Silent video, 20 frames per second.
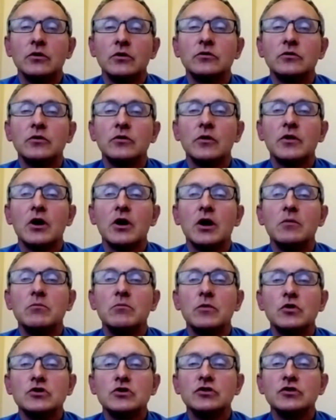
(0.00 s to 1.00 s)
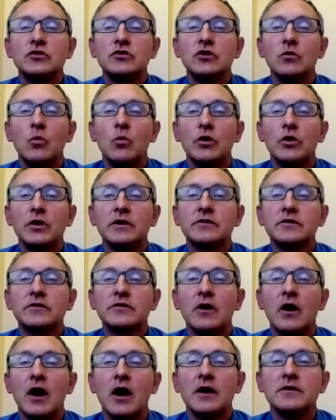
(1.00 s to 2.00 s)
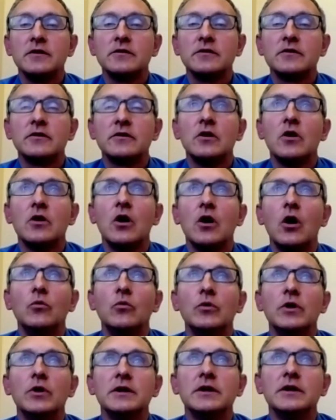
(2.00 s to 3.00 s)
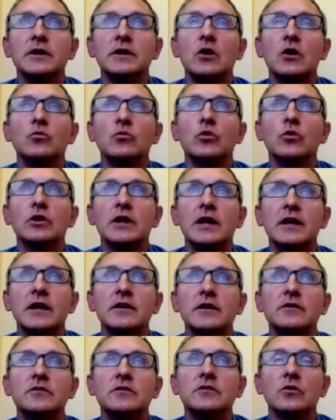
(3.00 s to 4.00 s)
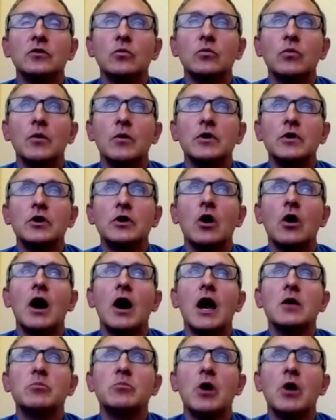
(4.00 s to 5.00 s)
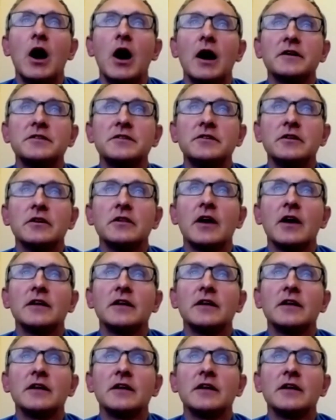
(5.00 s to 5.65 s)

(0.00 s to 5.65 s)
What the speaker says: So the emergency warning signs are really related to what we call hypoxia.